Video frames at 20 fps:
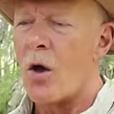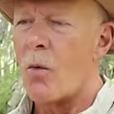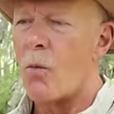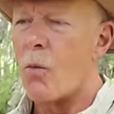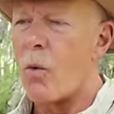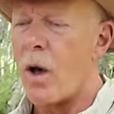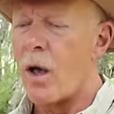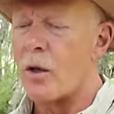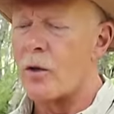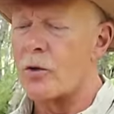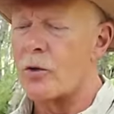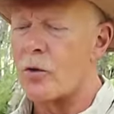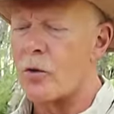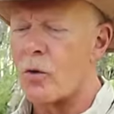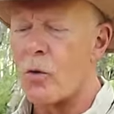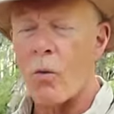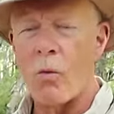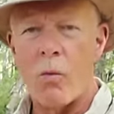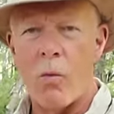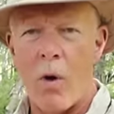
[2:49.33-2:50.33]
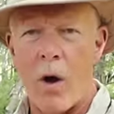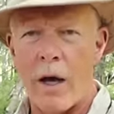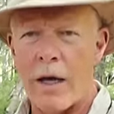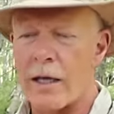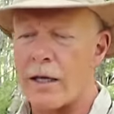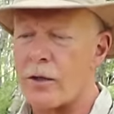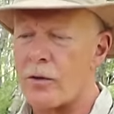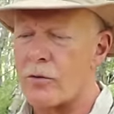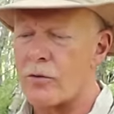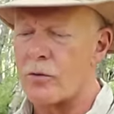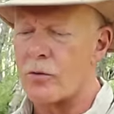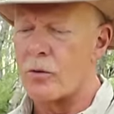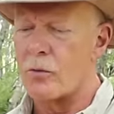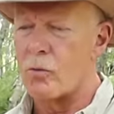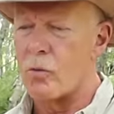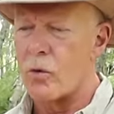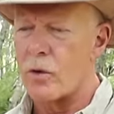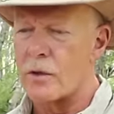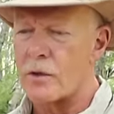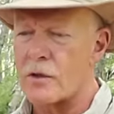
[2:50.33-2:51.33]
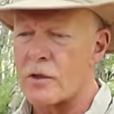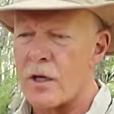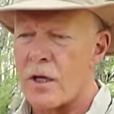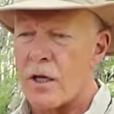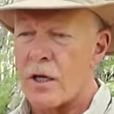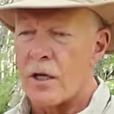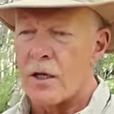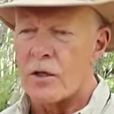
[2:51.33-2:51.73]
while you're walking through the woods.